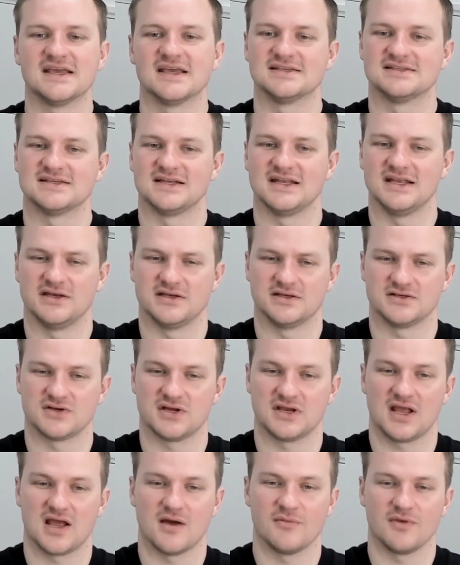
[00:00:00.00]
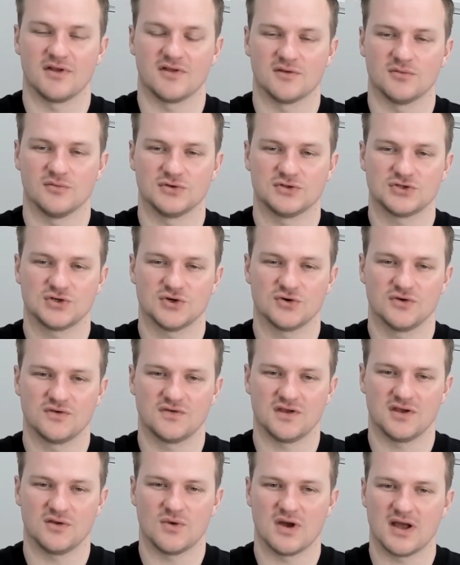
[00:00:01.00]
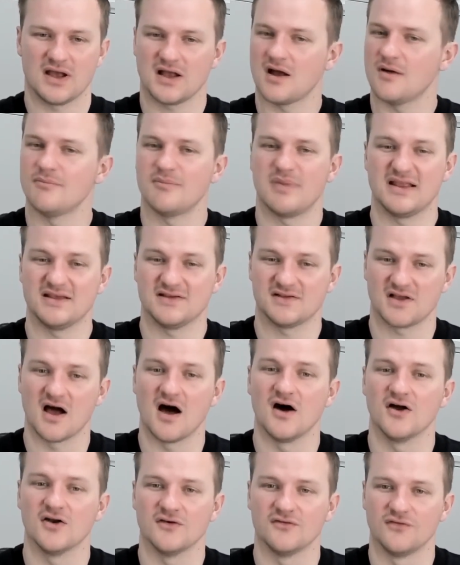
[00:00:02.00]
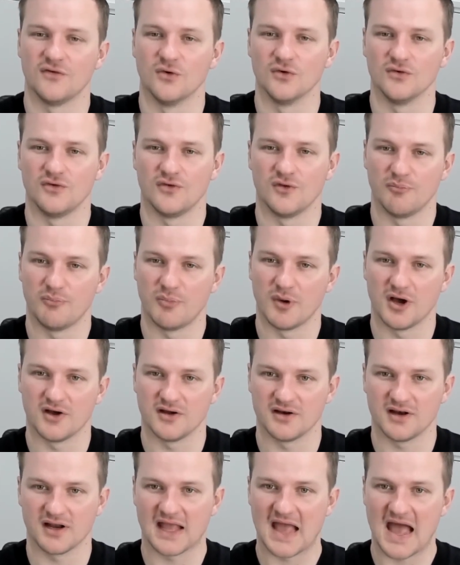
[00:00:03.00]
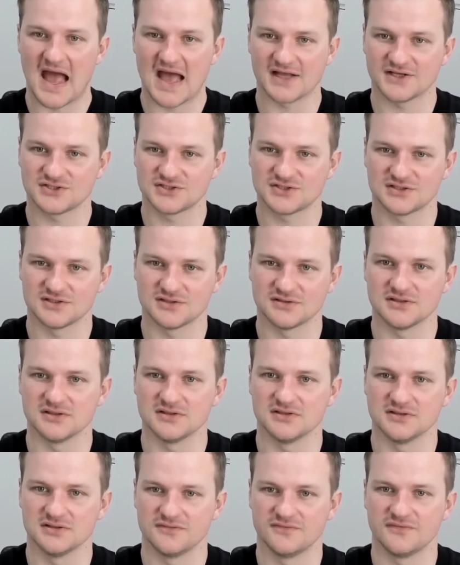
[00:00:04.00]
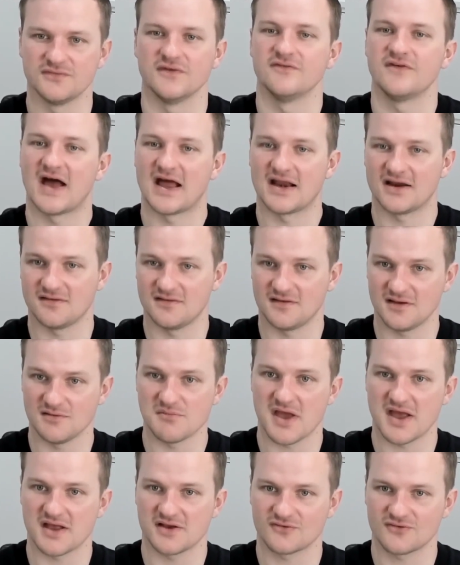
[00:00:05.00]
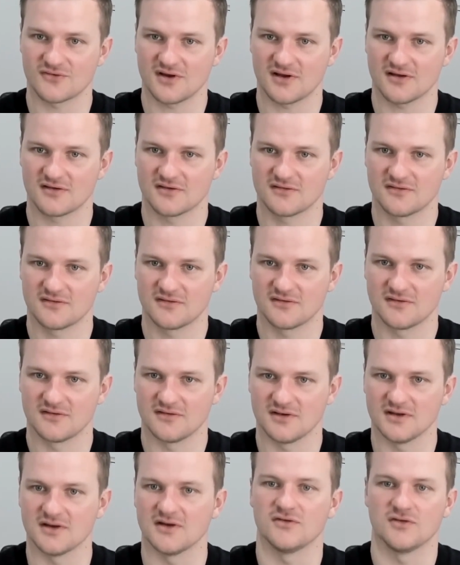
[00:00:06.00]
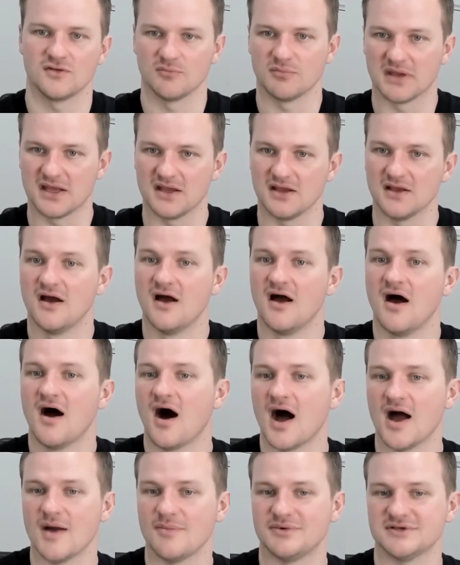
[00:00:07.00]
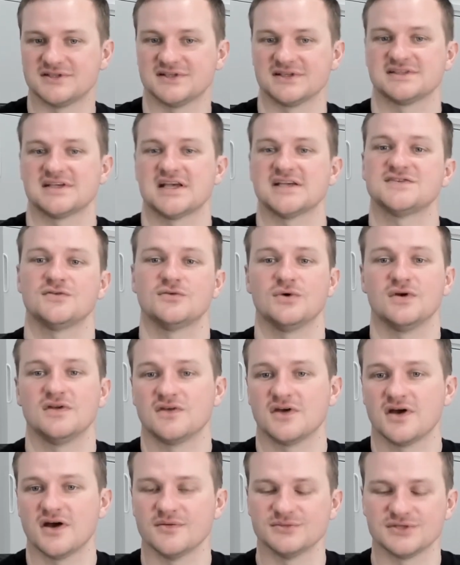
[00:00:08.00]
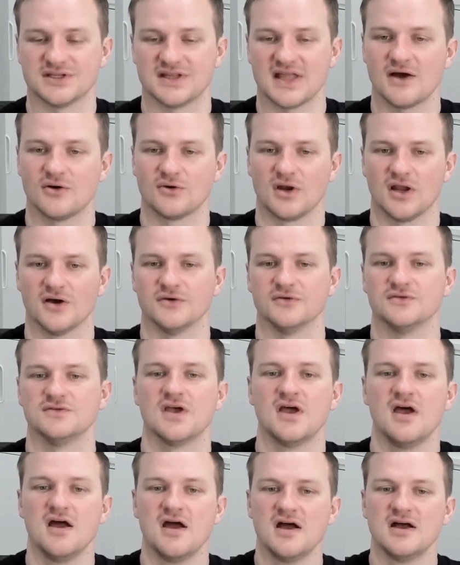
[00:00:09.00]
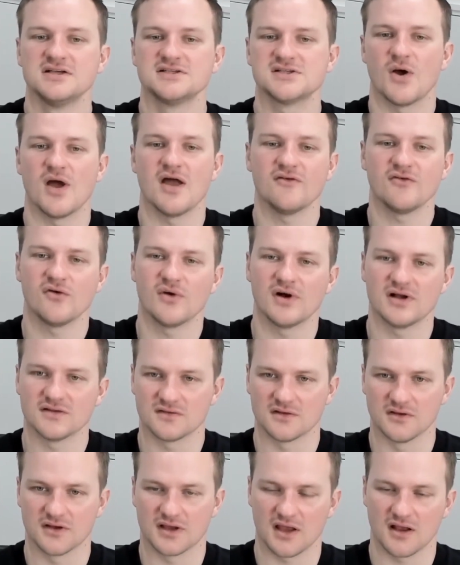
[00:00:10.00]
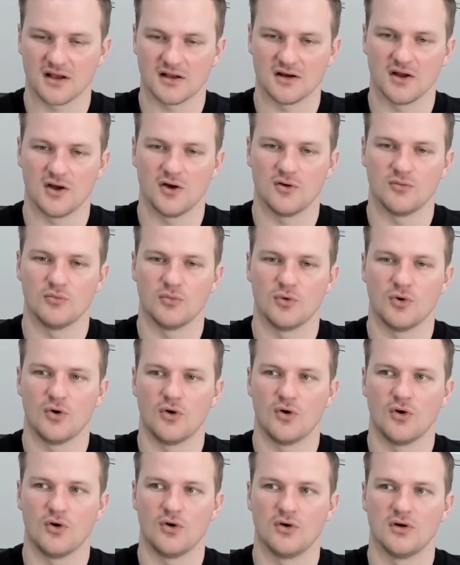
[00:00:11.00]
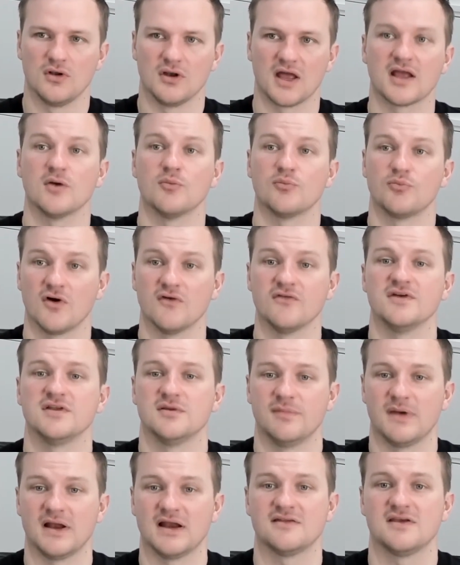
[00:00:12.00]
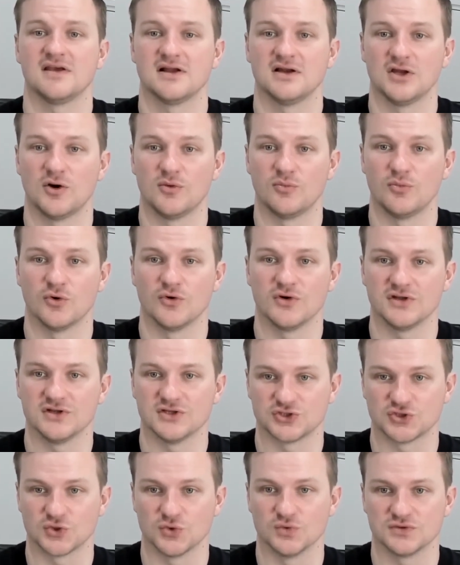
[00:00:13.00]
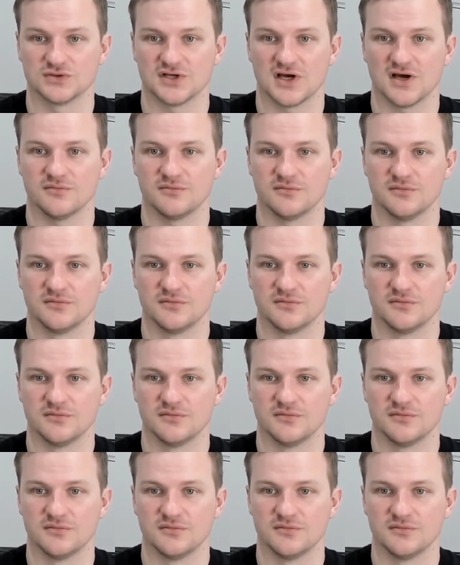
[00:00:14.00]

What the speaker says: is an industry coming to maturity where companies can't afford to burn cash for vanity metrics, to be hyper successful in terms of downloads. So everyone's looking a lot more like at profitability, a lot more in the short term.